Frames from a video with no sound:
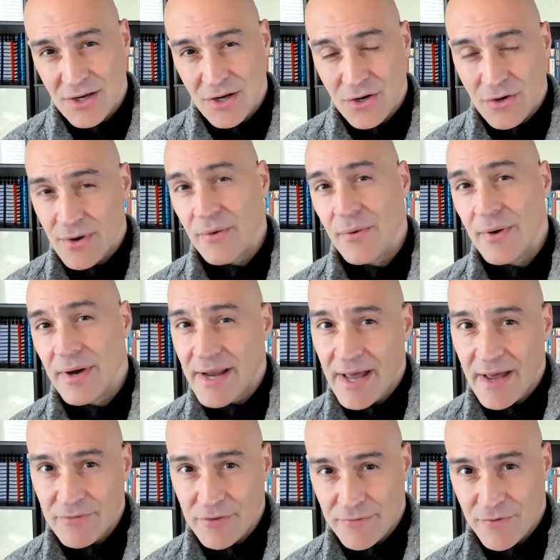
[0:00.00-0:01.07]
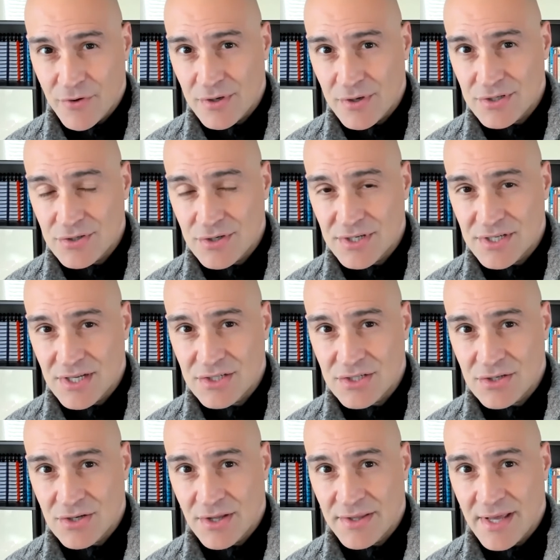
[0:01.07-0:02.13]
a great way to have you focus your
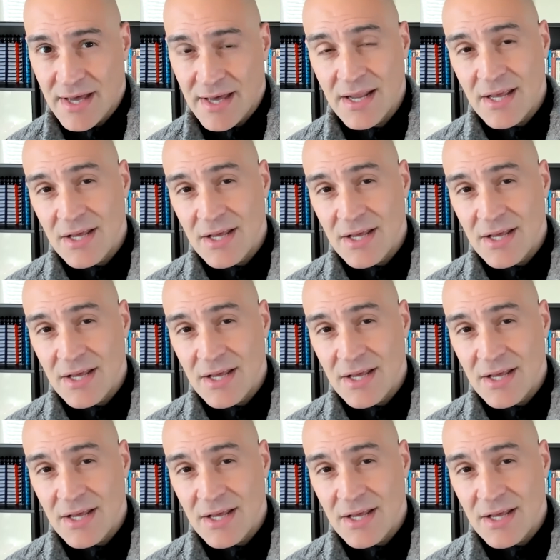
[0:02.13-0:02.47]
attention on that.